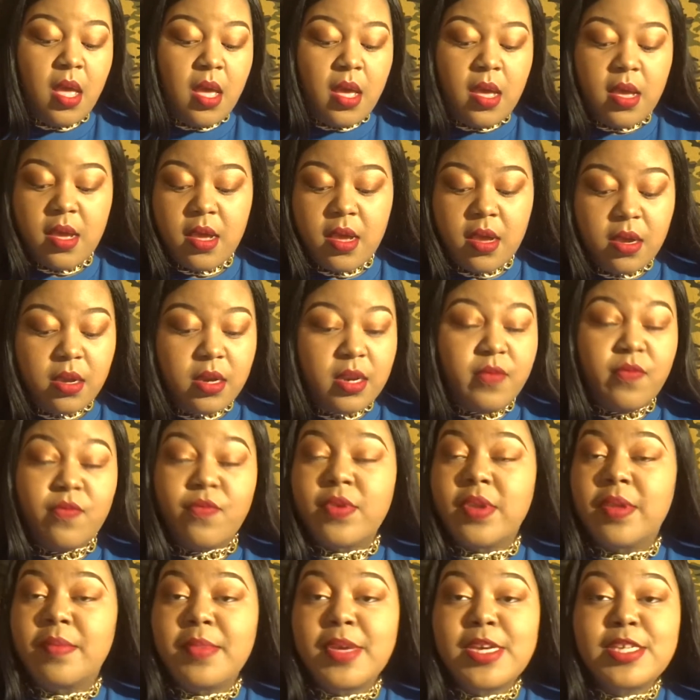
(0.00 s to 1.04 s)
I don't even
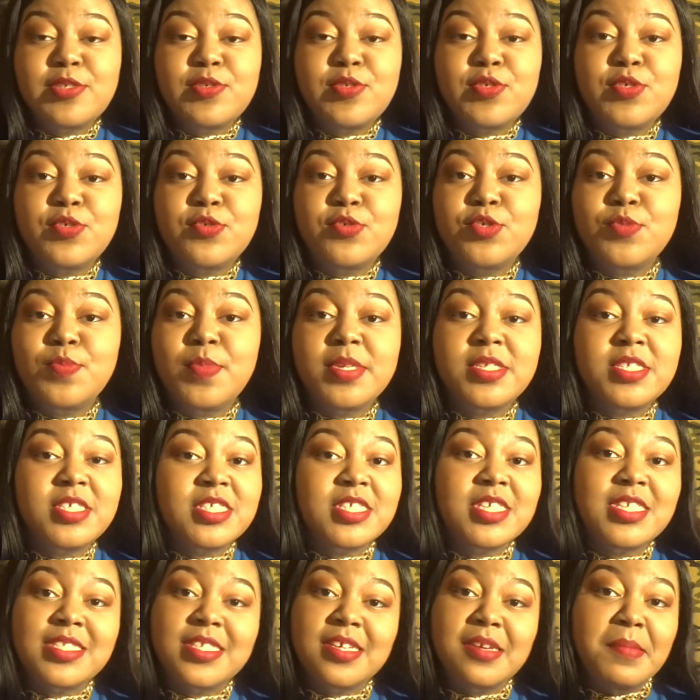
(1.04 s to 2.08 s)
really mess with shoes, but just
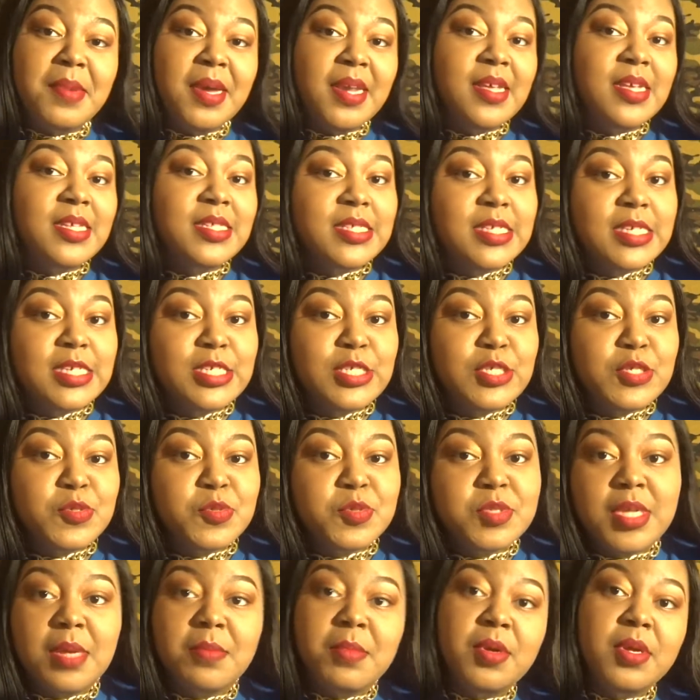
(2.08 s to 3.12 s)
because everybody else getting
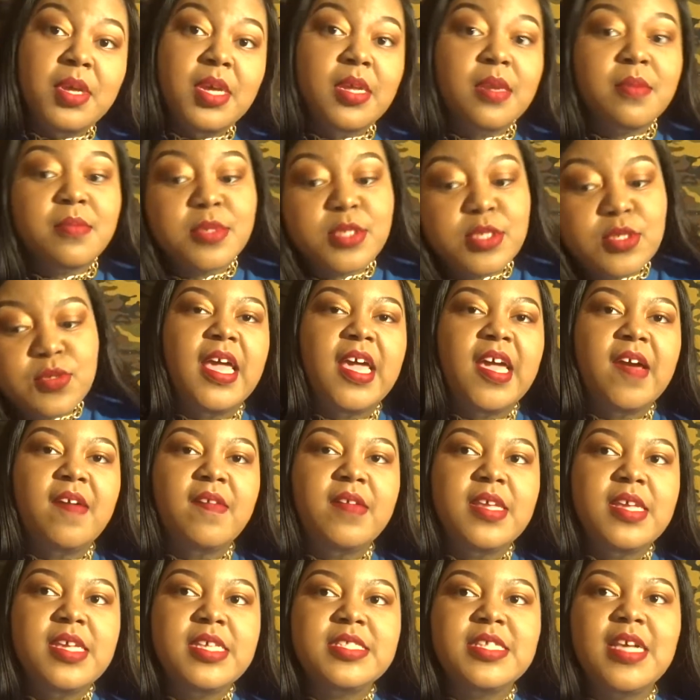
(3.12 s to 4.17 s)
shoes, I'm going to get them too. Now
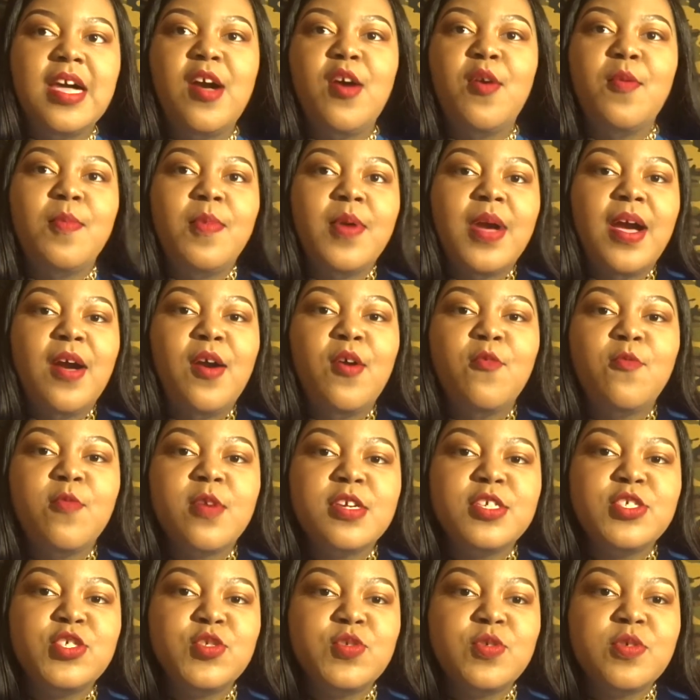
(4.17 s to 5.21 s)
these, I don't, I don't
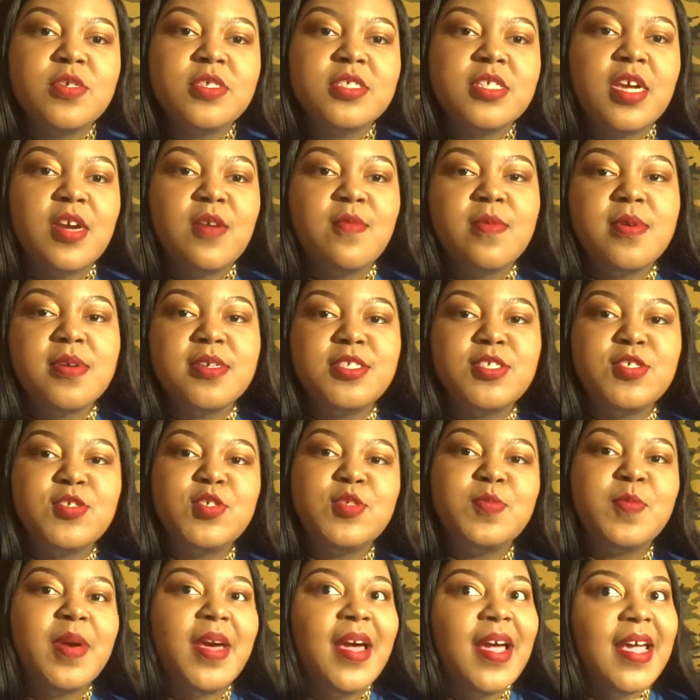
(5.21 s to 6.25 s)
wear jeans, I don't wear
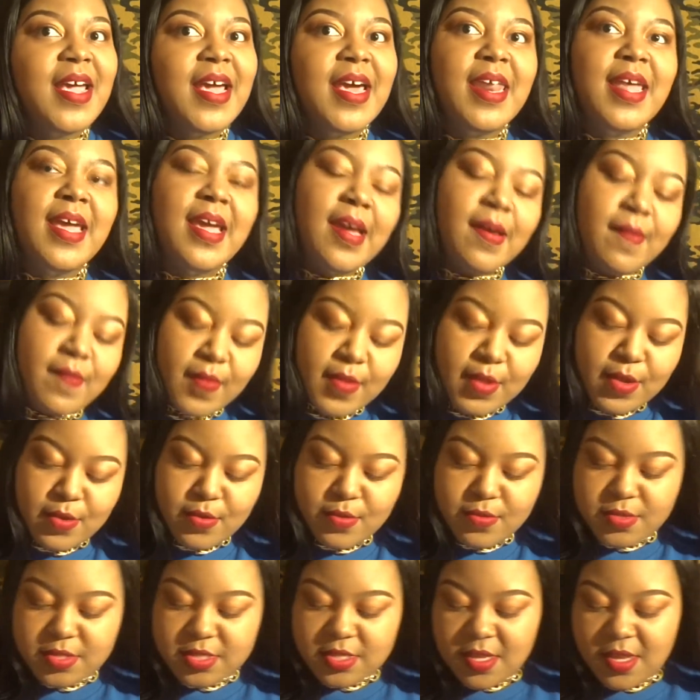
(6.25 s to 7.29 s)
shoes, but I got to have
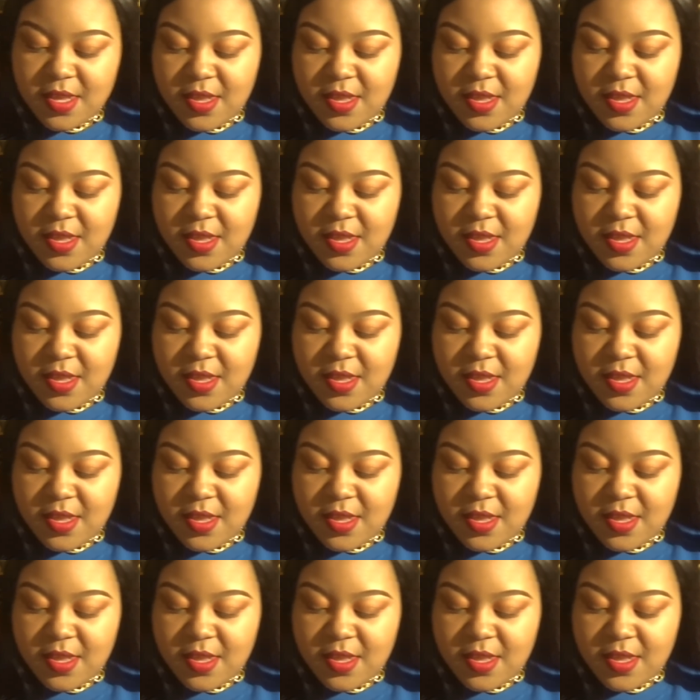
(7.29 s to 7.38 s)
those.